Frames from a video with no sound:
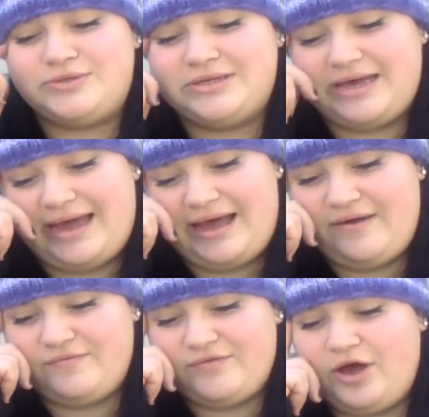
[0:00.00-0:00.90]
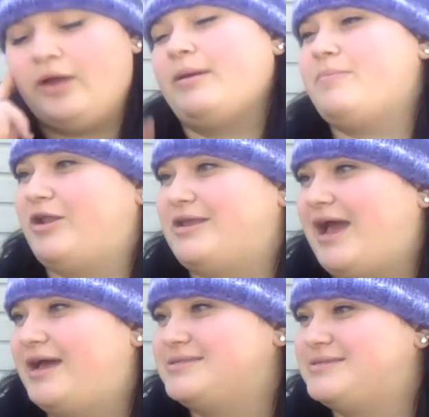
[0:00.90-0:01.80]
think I have on my
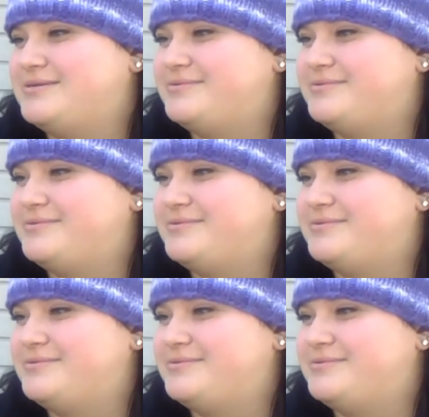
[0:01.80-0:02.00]
podcast?